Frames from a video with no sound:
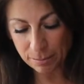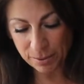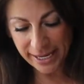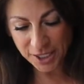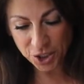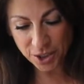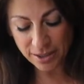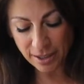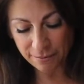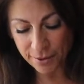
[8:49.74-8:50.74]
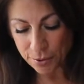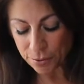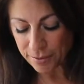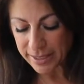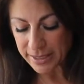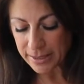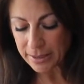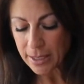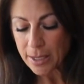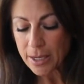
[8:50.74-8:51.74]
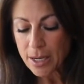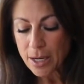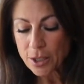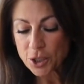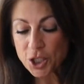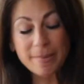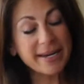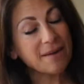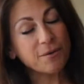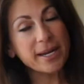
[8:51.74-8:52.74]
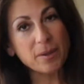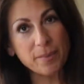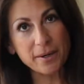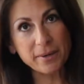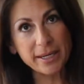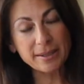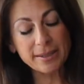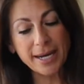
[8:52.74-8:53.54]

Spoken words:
ablation of the uterus, she may never get a period.